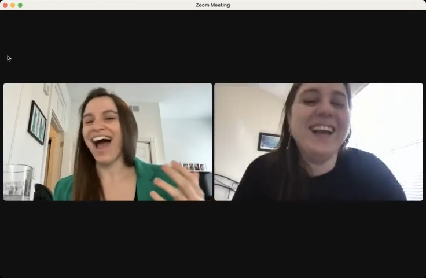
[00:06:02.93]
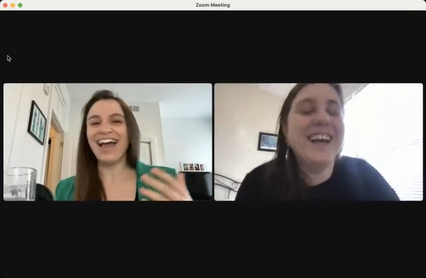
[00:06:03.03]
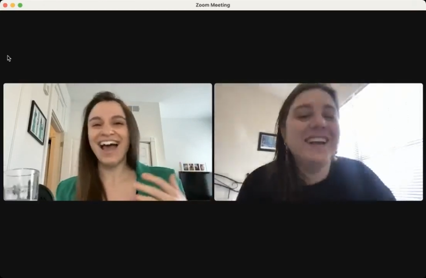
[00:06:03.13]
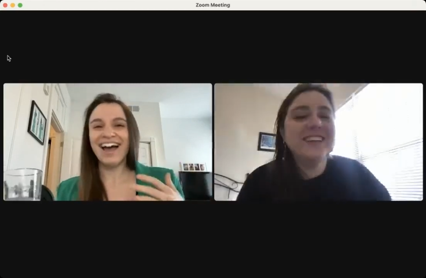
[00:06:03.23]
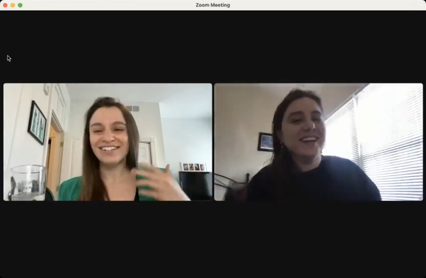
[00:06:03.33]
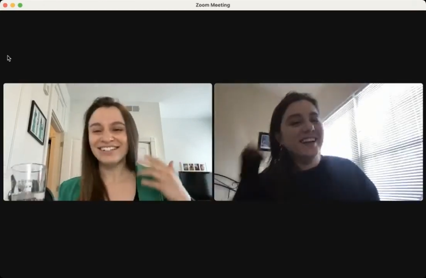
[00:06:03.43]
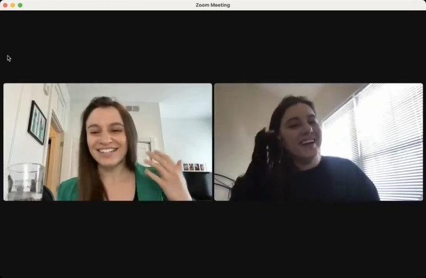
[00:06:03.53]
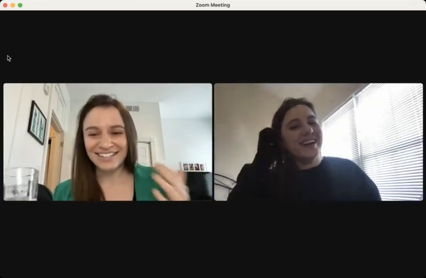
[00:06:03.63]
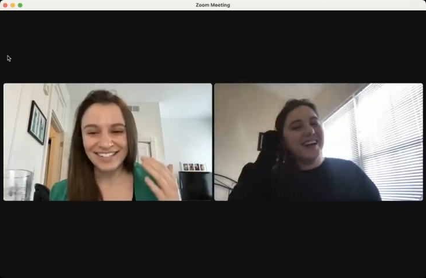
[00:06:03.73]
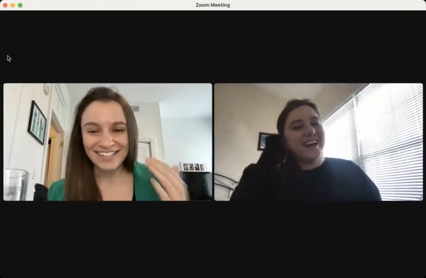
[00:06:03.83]
Speaker 1: I had
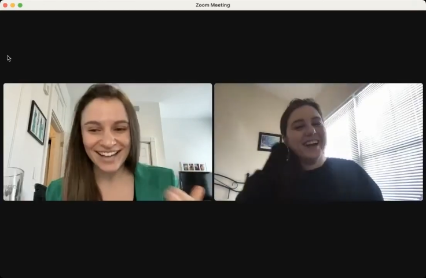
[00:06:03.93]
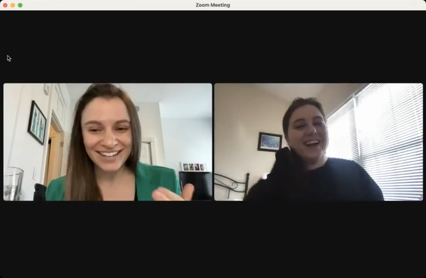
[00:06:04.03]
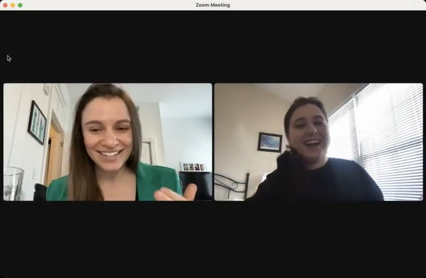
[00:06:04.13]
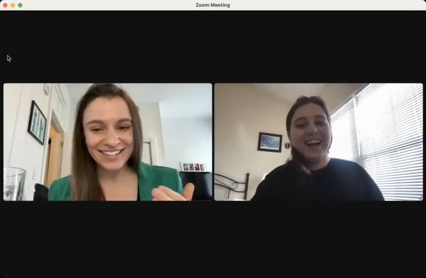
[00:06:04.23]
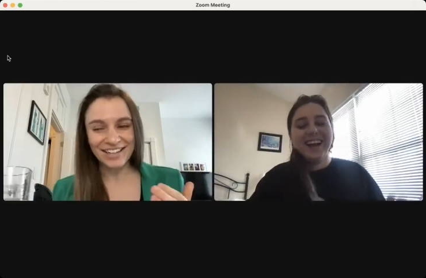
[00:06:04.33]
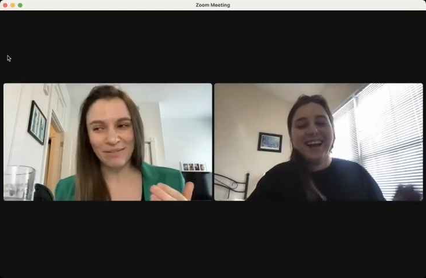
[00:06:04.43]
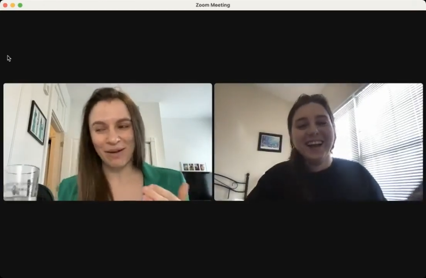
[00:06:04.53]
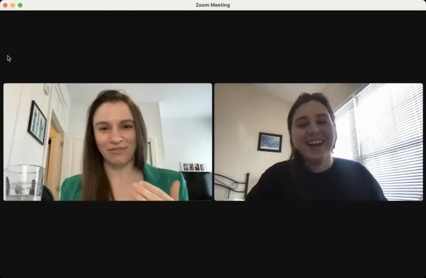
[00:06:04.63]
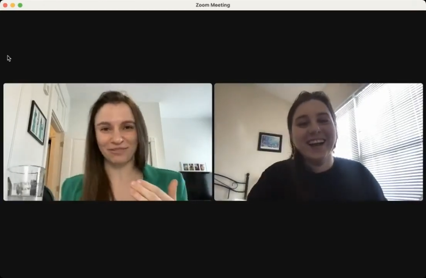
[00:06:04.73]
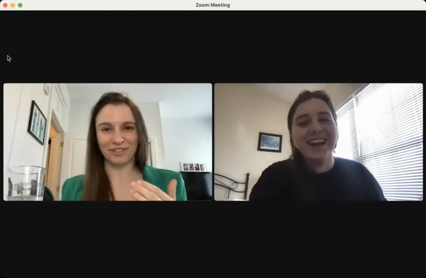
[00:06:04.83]
six extensions
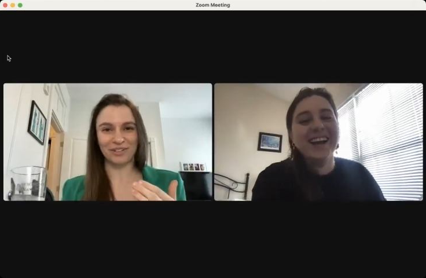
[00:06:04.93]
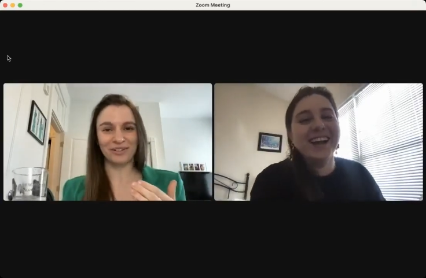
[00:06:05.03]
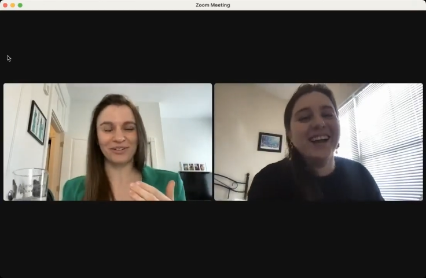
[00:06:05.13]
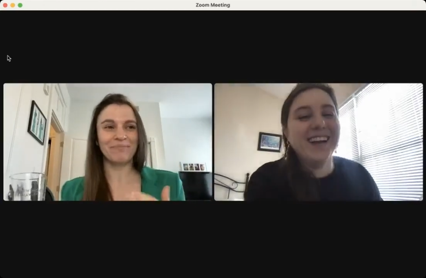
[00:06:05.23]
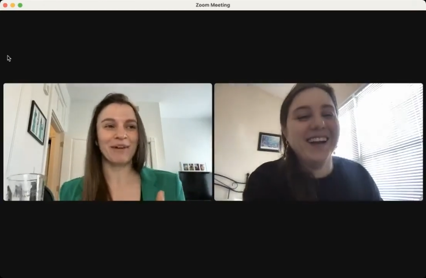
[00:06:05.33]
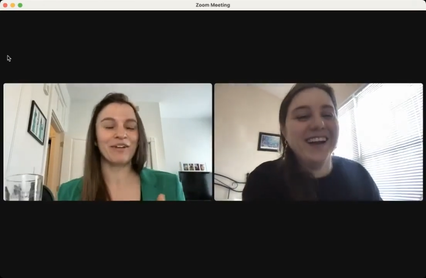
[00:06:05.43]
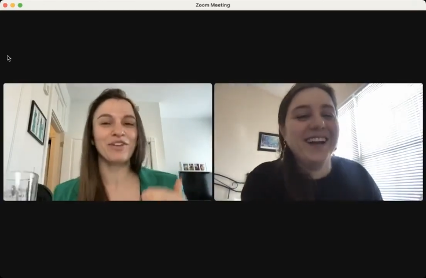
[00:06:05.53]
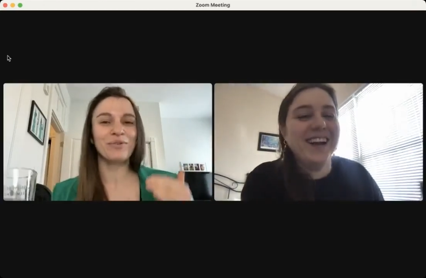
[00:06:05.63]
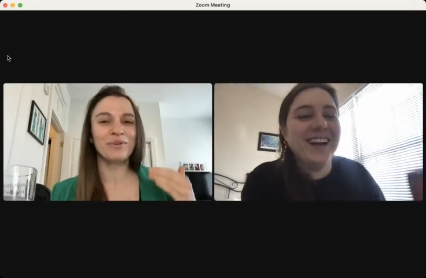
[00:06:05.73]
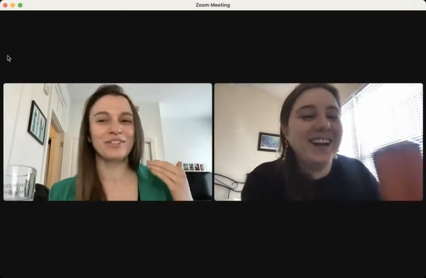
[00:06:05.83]
on my flu.
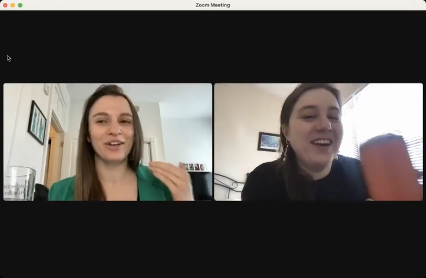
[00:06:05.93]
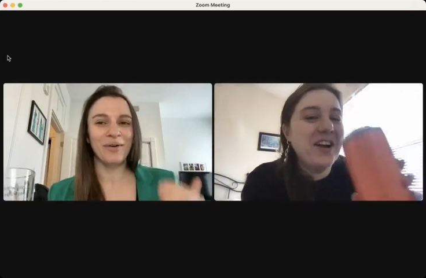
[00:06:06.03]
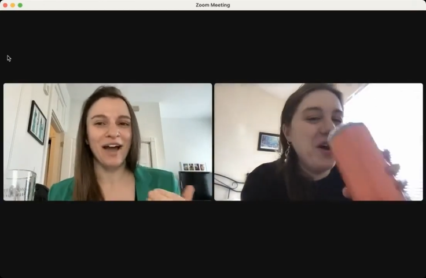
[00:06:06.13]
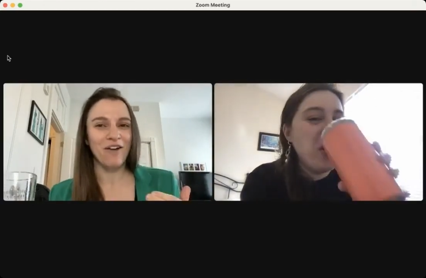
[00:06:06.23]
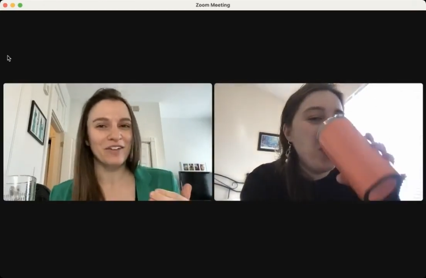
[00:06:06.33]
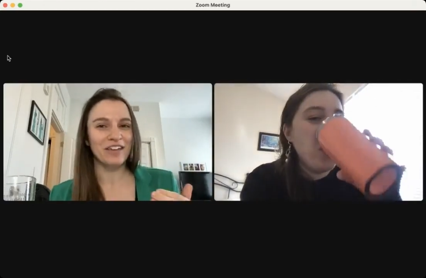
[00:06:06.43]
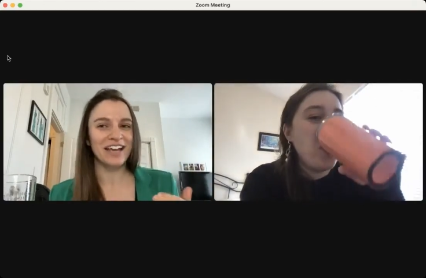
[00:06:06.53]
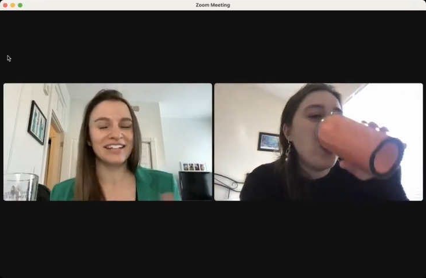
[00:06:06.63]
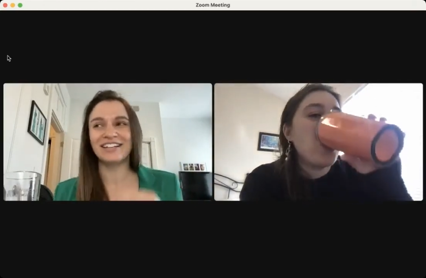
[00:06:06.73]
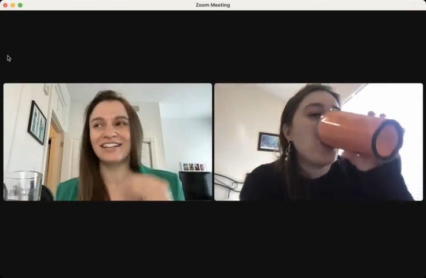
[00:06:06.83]
I was so heavy.
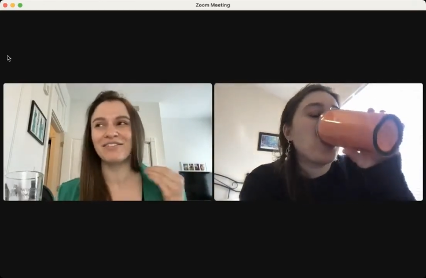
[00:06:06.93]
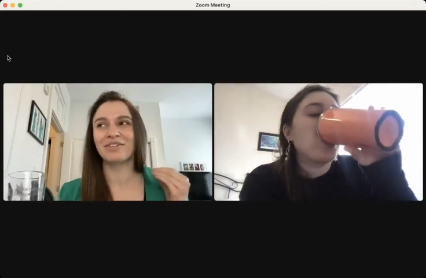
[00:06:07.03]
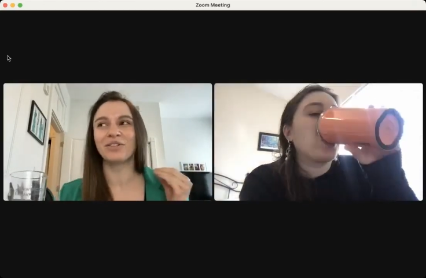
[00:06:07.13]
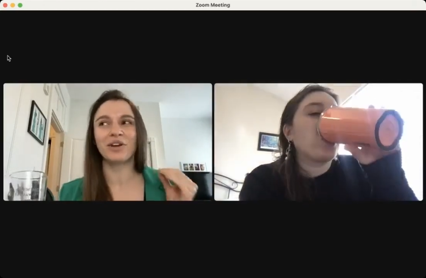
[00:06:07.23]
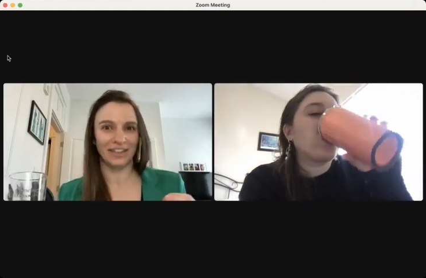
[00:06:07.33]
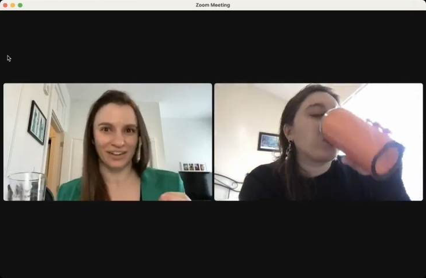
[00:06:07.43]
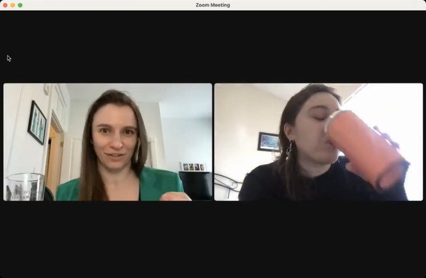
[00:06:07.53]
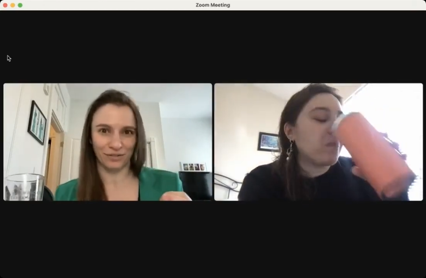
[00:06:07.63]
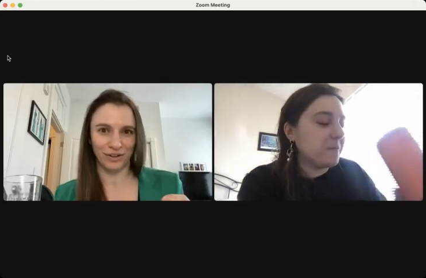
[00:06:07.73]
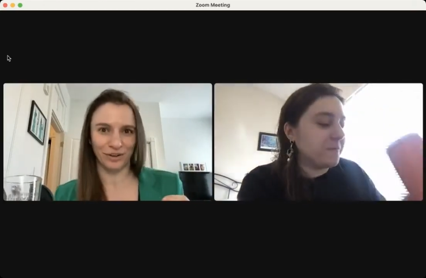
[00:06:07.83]
It didn't even look
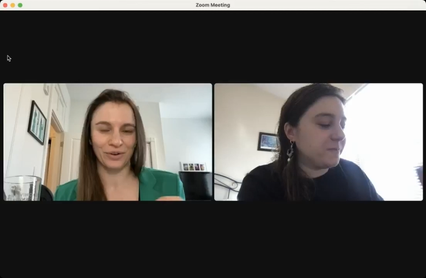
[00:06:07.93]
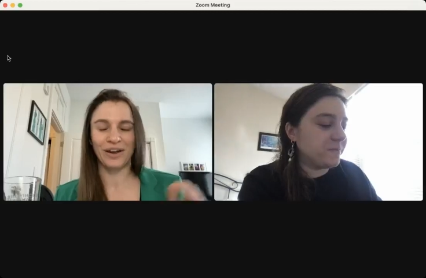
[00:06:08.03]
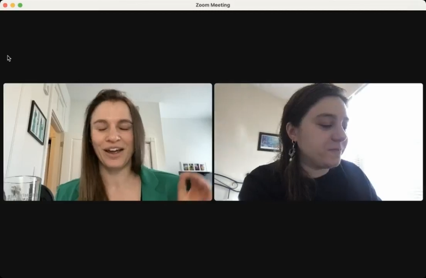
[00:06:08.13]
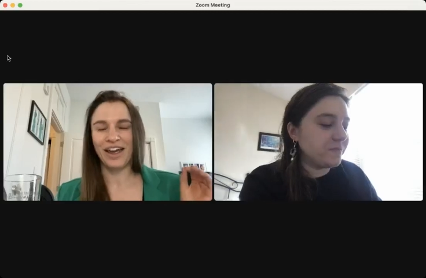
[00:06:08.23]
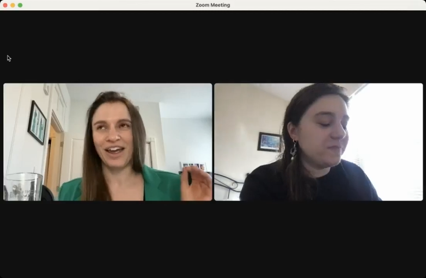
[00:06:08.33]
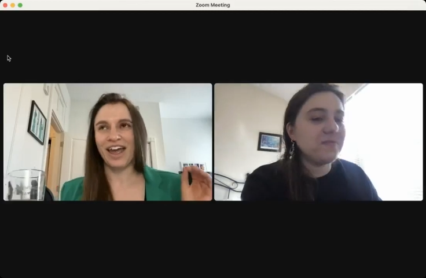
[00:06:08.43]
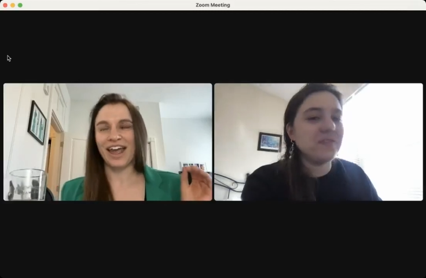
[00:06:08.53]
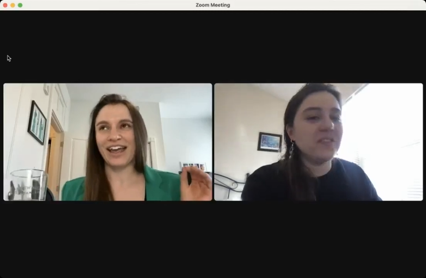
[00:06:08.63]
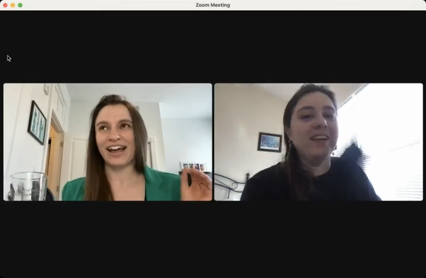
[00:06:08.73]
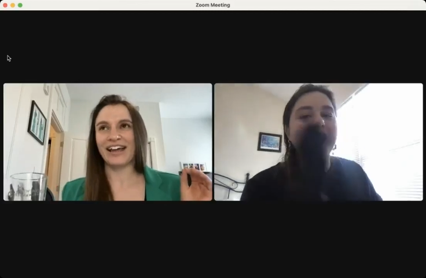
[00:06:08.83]
like a flu.
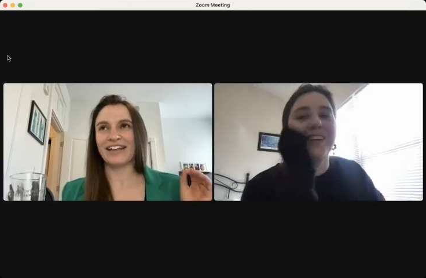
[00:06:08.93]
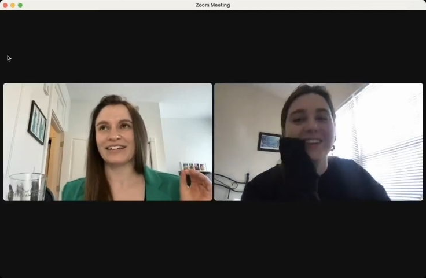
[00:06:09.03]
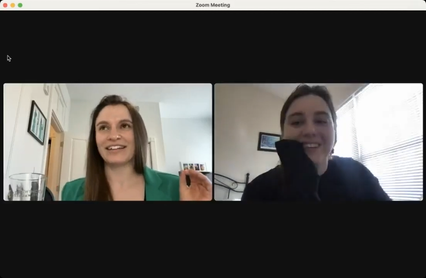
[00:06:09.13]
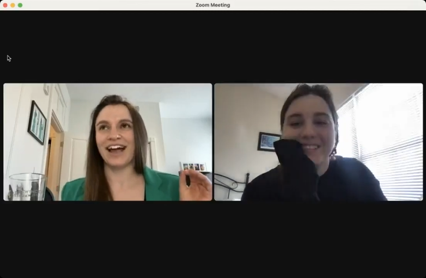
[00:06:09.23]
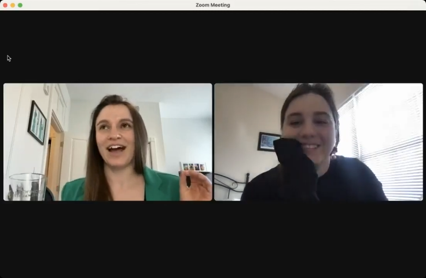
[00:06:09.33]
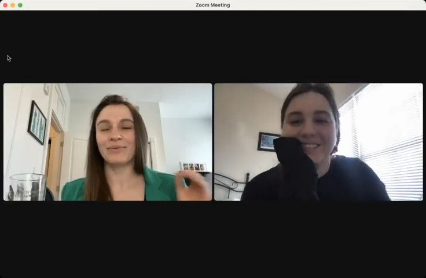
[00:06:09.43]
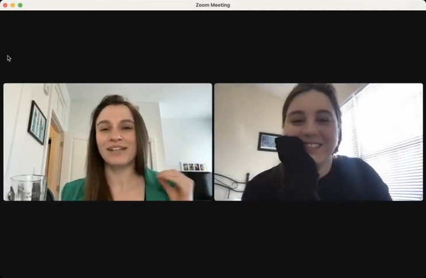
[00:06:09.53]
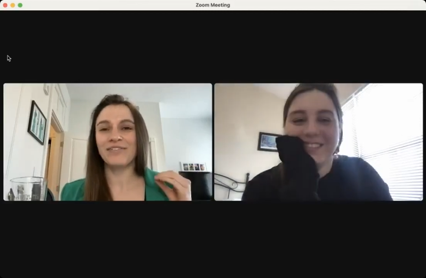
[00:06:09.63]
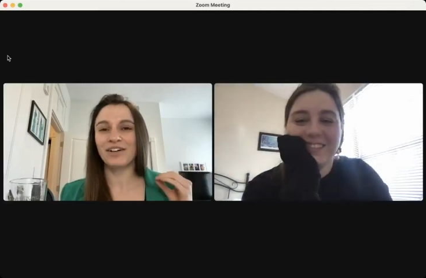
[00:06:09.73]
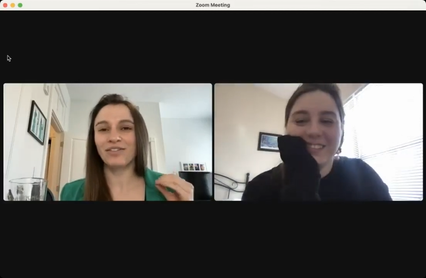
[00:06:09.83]
And I
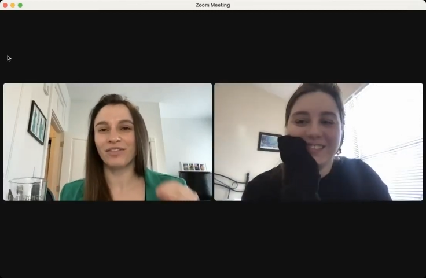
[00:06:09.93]
was having a